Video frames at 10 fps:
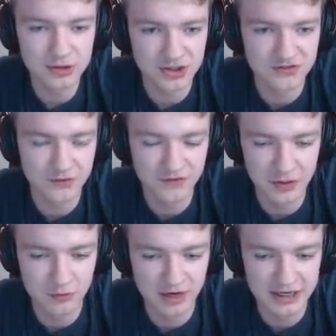would just
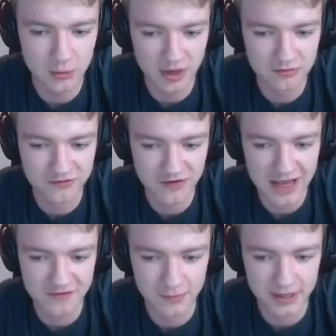feel really quite
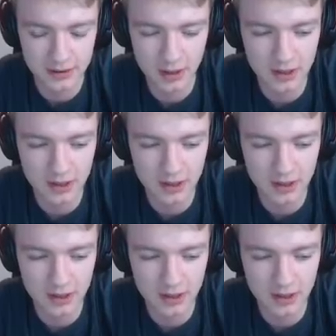unfair for me.